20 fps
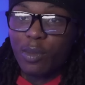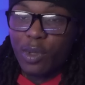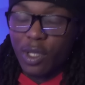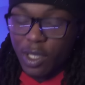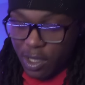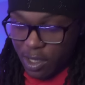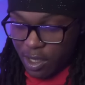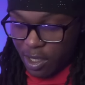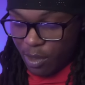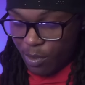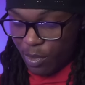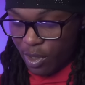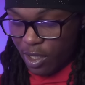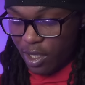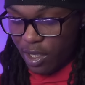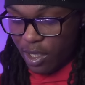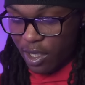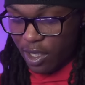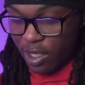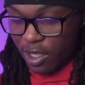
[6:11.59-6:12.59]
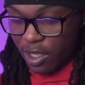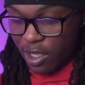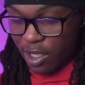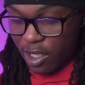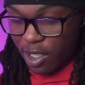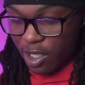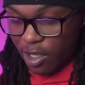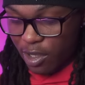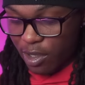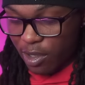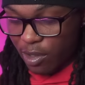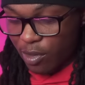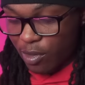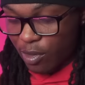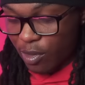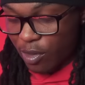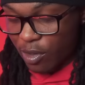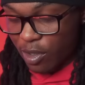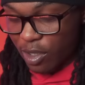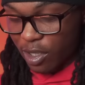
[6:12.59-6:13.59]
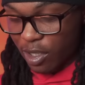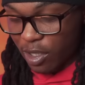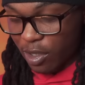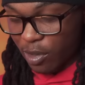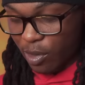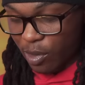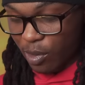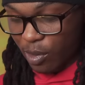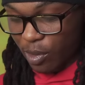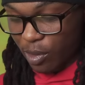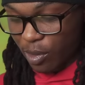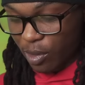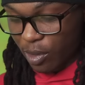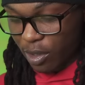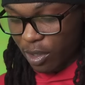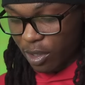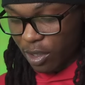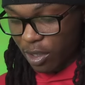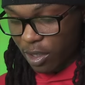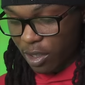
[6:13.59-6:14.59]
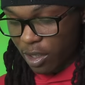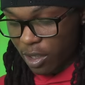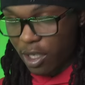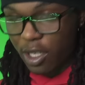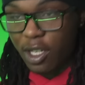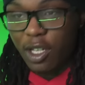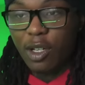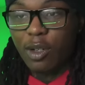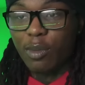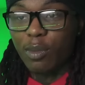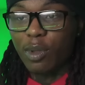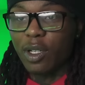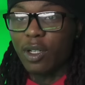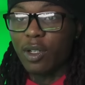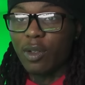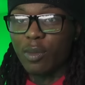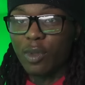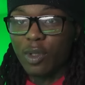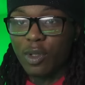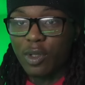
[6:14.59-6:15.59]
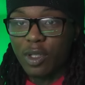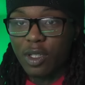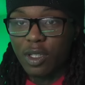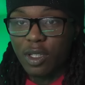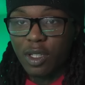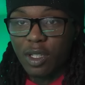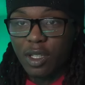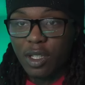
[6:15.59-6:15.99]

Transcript: But I'ma keep that shit, you know what I'm saying, on some cool shit. I ain't gonna play no music.